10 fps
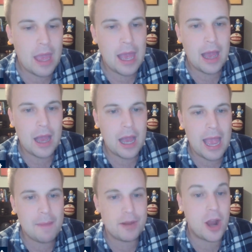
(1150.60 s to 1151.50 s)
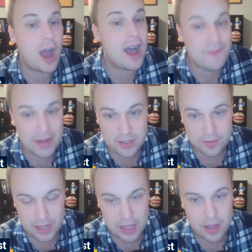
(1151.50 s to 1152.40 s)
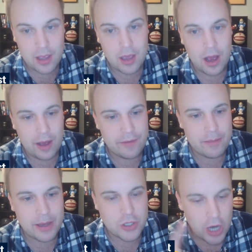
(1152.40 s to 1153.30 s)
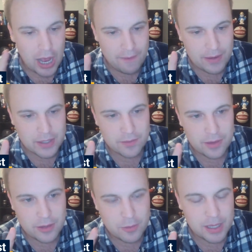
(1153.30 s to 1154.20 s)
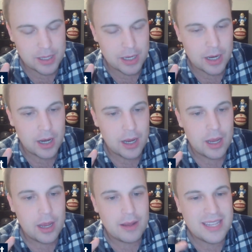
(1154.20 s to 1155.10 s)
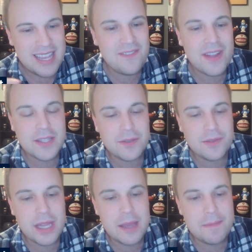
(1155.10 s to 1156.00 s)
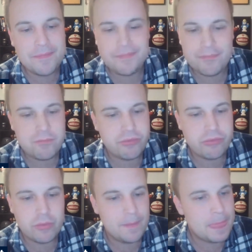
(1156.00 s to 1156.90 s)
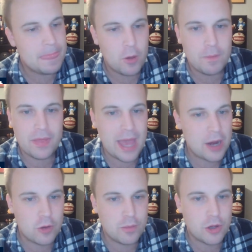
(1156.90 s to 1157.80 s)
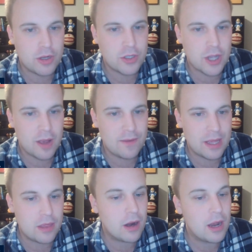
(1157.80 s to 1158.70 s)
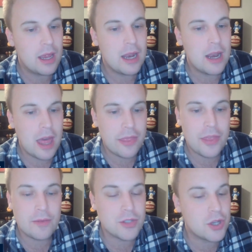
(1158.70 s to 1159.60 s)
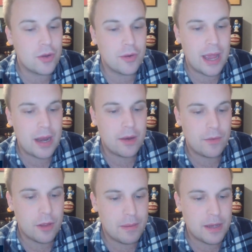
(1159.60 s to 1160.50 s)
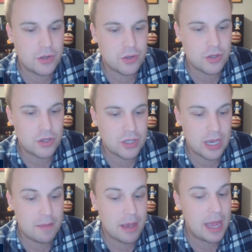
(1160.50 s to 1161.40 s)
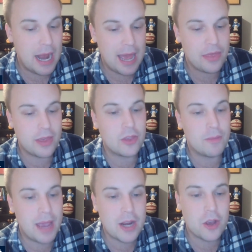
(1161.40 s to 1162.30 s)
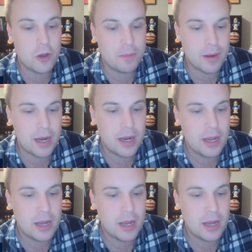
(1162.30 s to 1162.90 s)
uh, happen offensively off the bench. Offensively, to be clear. Defensively, nope. That group couldn't solve it either. Nothing was going right for the Pacers in this game, and I think the main culprit,